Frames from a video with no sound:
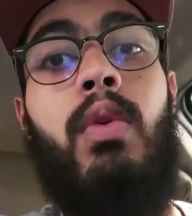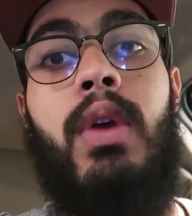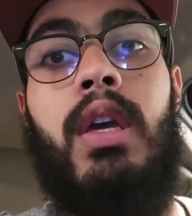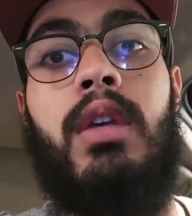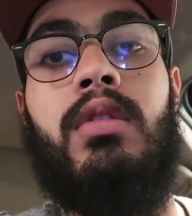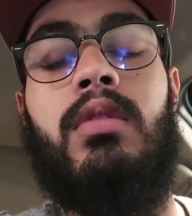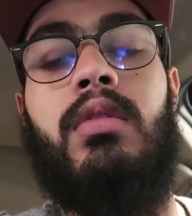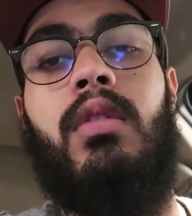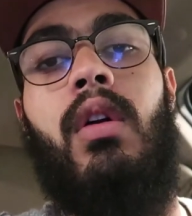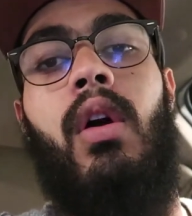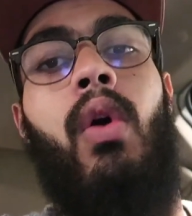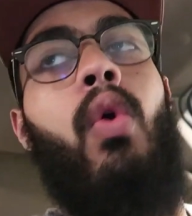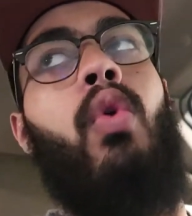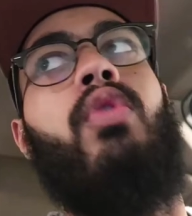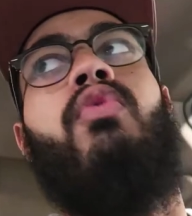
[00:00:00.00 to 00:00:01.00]
weeks,
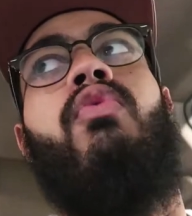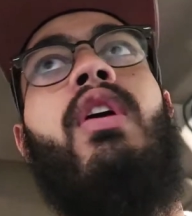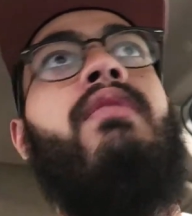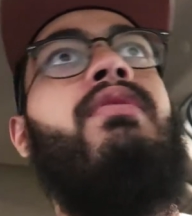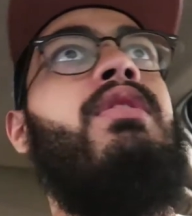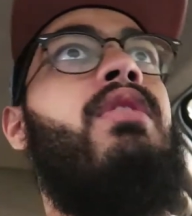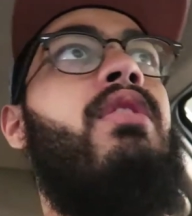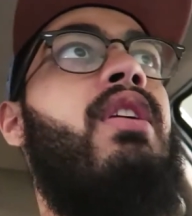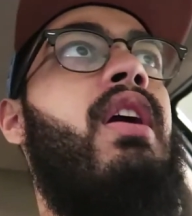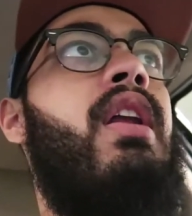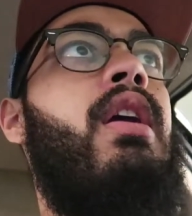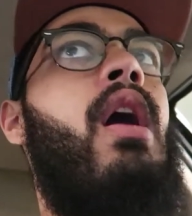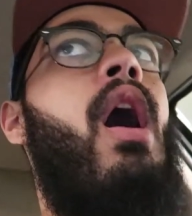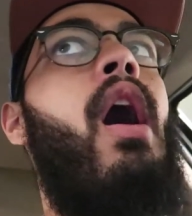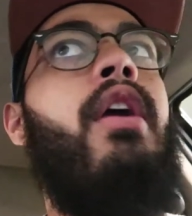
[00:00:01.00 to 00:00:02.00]
cravings are
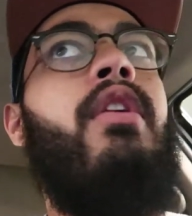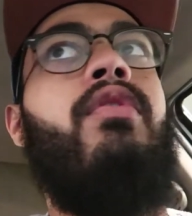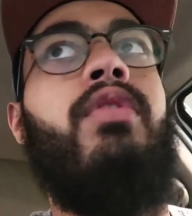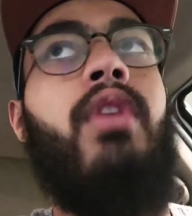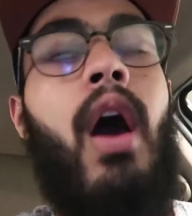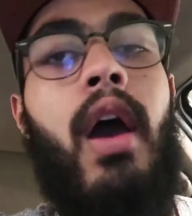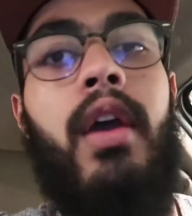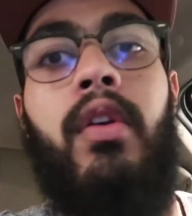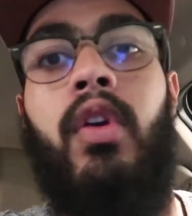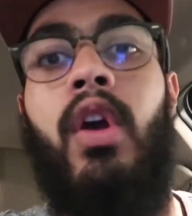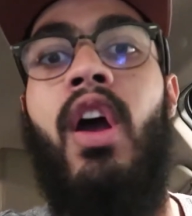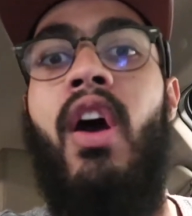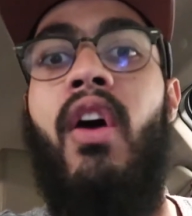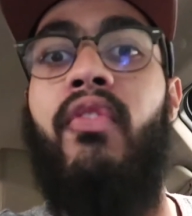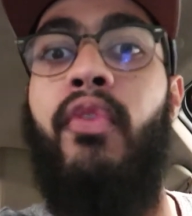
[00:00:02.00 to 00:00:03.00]
getting higher and higher.
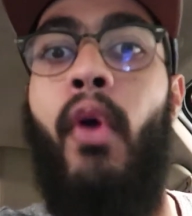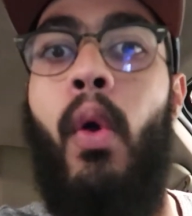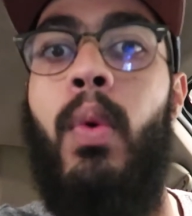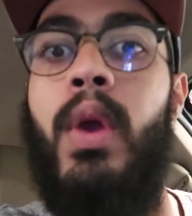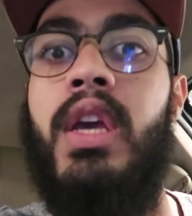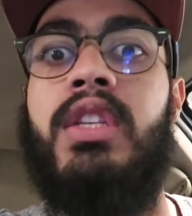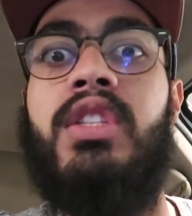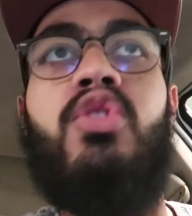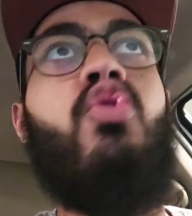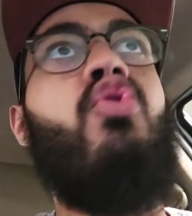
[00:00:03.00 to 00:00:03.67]
4 weeks, your